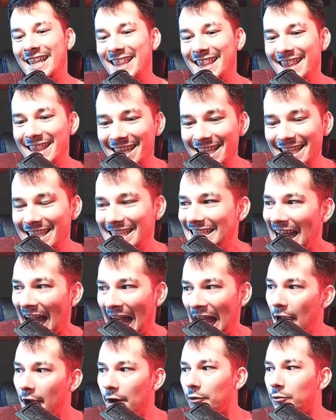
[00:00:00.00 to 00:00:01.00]
The
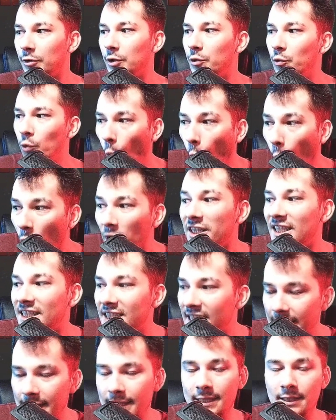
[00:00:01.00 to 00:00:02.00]
entire reward
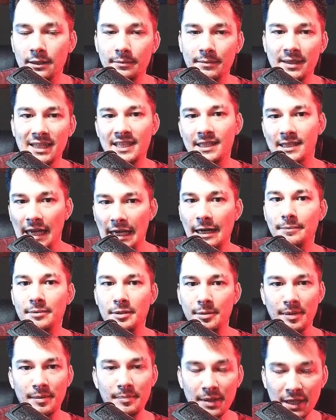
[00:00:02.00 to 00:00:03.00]
system is set up to
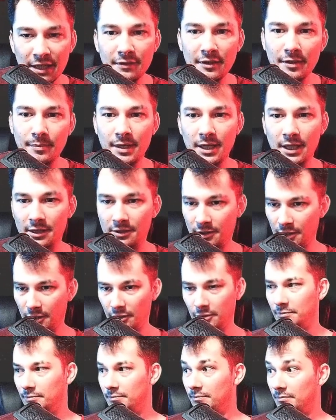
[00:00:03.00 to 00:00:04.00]
be PvP.
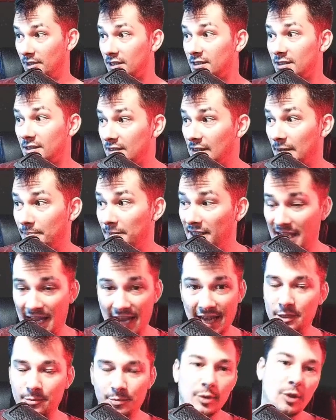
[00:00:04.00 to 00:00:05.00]
So this is something
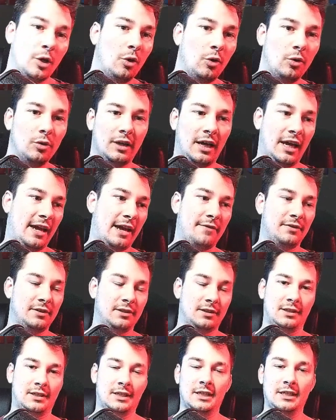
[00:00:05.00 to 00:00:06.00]
Asmongold, I haven't
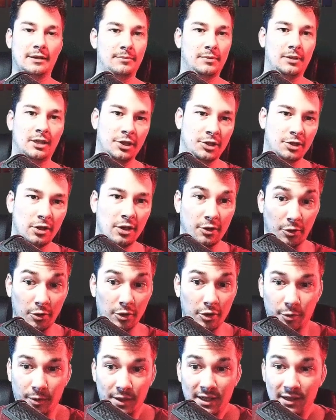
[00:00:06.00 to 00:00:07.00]
seen him touch on, or
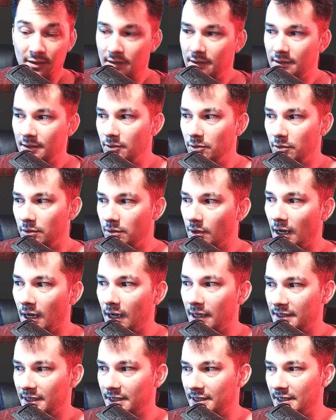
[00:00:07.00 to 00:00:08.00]
Quint
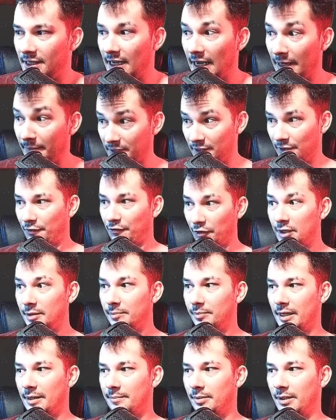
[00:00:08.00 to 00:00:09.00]
69, but as a
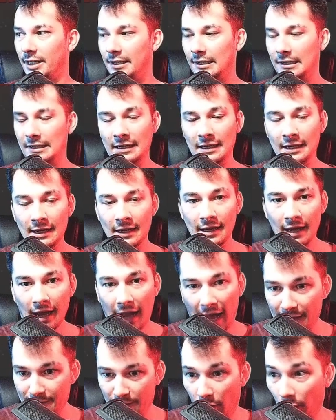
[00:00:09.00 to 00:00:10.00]
free-to-play player,
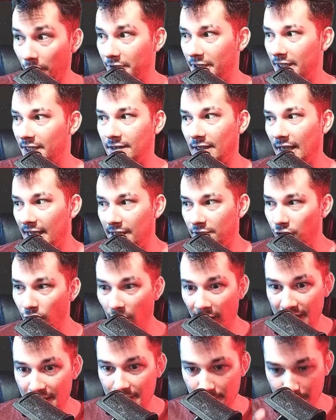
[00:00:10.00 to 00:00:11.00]
I've already like
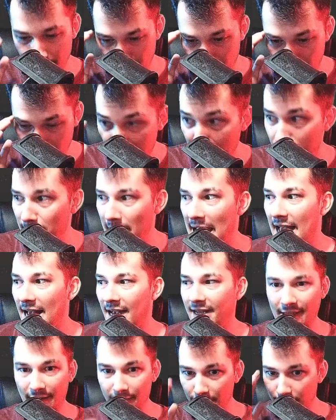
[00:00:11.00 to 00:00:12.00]
tried to
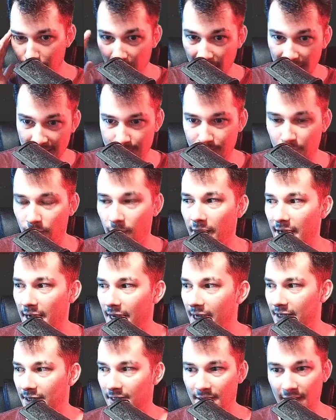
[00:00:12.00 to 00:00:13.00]
mid-max every possible way I
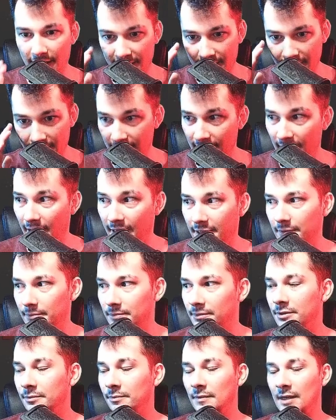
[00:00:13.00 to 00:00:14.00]
can get
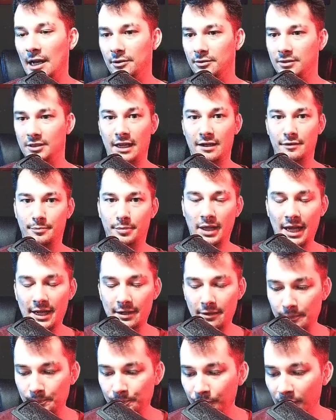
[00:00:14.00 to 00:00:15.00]
items outside of Platinum.